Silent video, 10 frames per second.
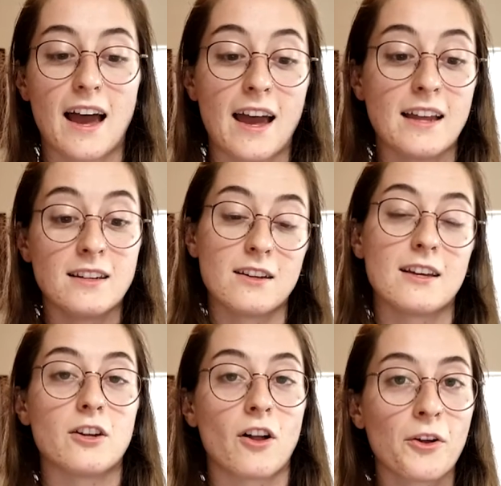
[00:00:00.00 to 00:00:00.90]
And
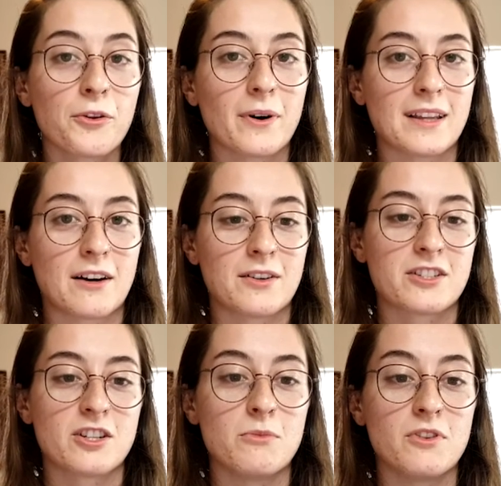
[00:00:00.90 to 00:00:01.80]
it'll also allow us
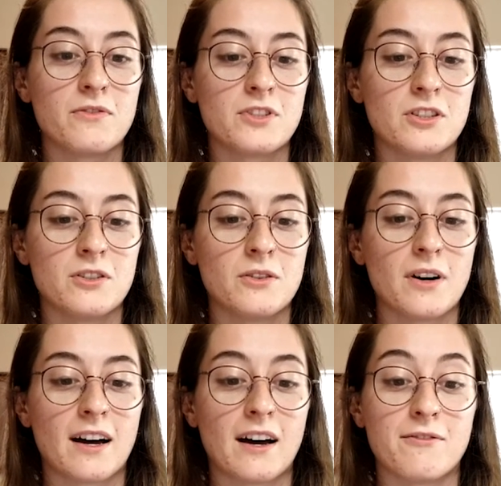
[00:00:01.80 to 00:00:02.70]
to move to
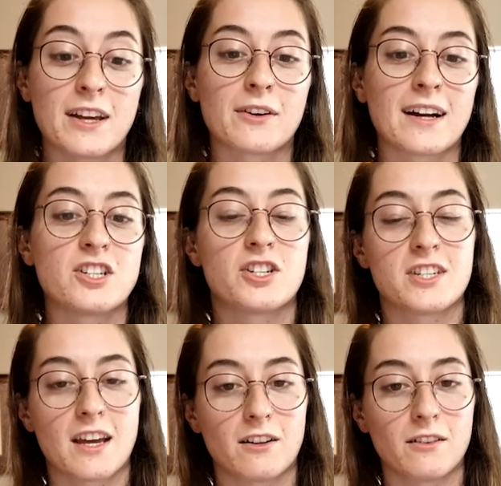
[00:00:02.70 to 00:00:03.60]
a Vagrant
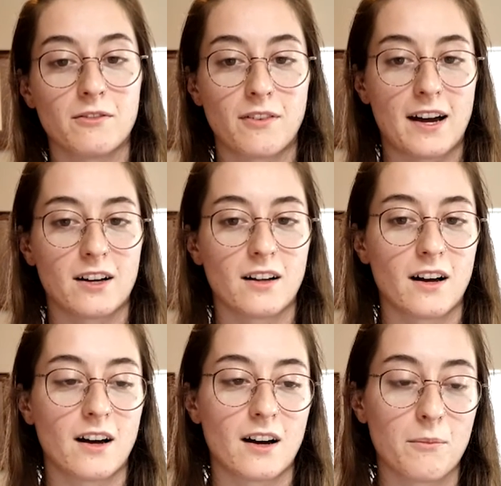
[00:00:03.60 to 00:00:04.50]
HCL file.
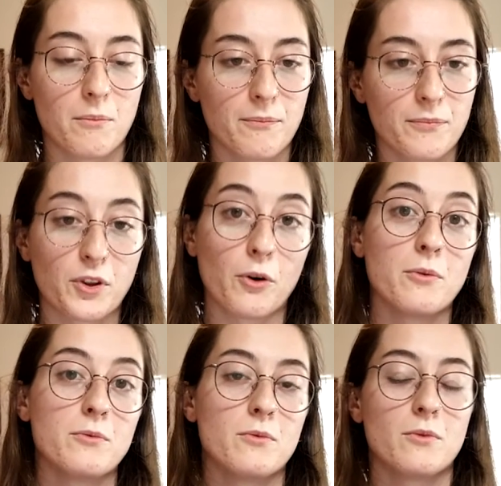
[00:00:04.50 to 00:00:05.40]
Um, so
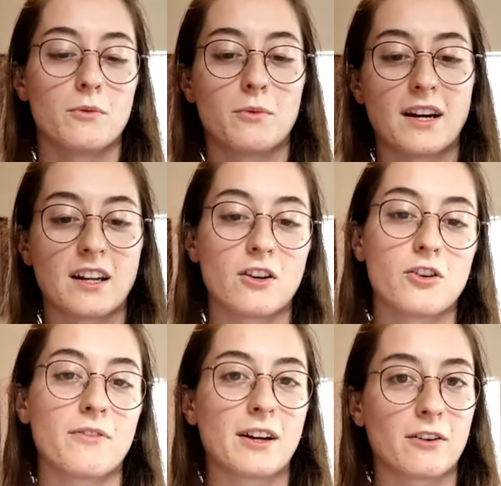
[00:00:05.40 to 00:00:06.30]
writing
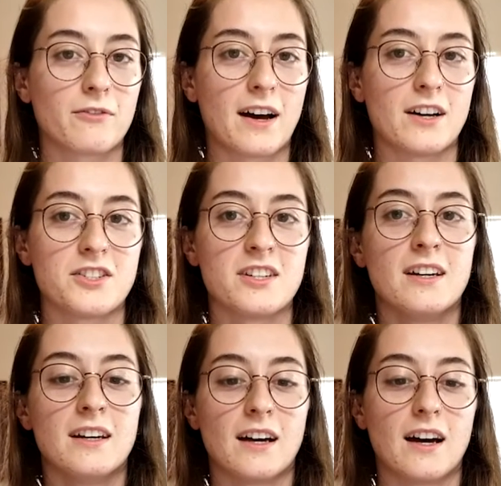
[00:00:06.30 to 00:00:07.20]
your Vagrant files
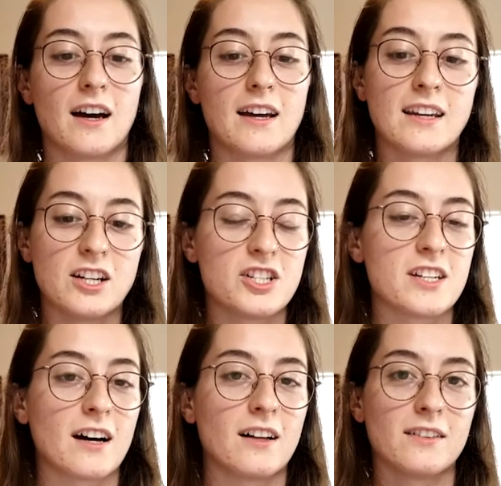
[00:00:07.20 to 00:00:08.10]
uh, in
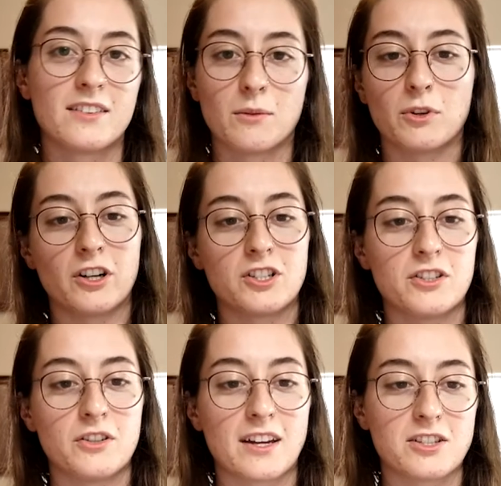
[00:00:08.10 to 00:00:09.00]
HCL, similar
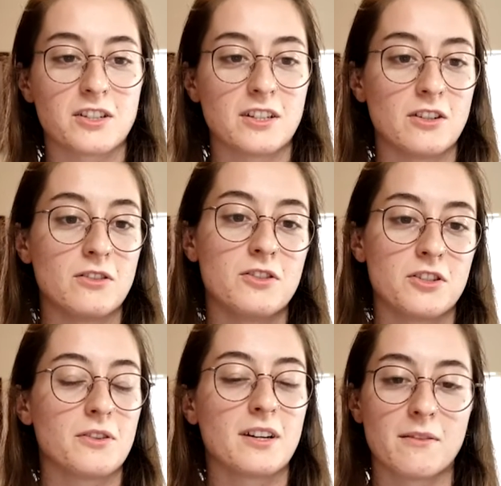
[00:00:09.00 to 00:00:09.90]
to as you can
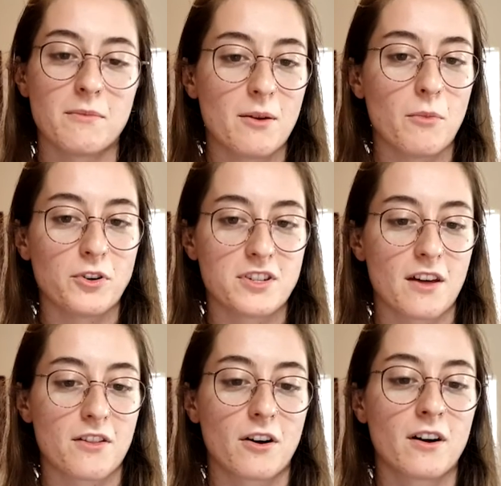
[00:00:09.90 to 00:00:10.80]
do in, most of the
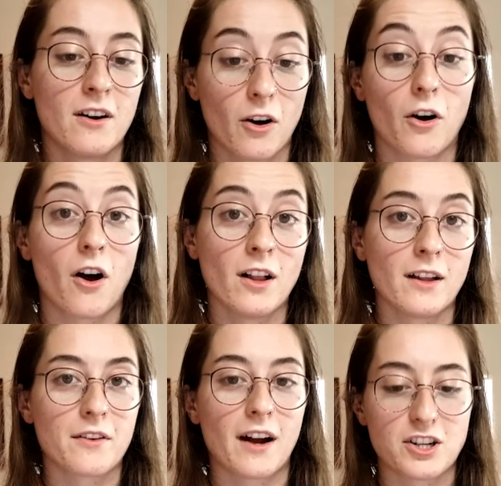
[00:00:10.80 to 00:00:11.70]
other or all
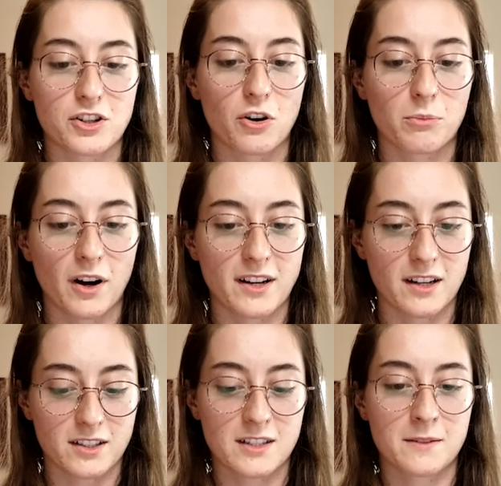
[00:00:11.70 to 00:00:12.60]
other HashiCorp
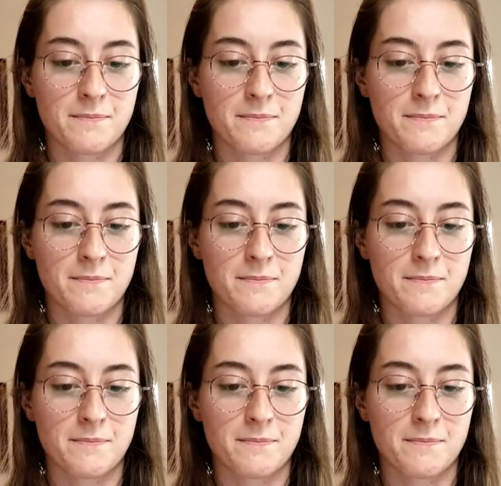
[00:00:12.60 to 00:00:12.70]
products.